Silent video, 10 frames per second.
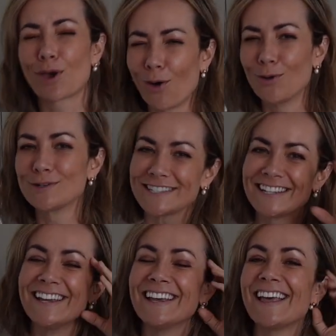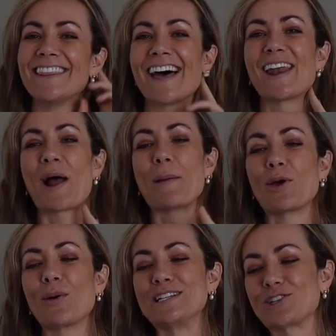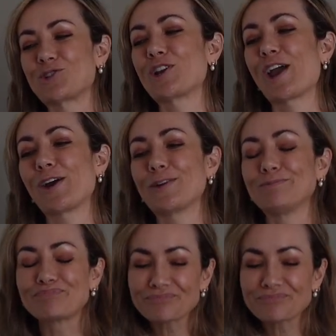coat that I'm going to share.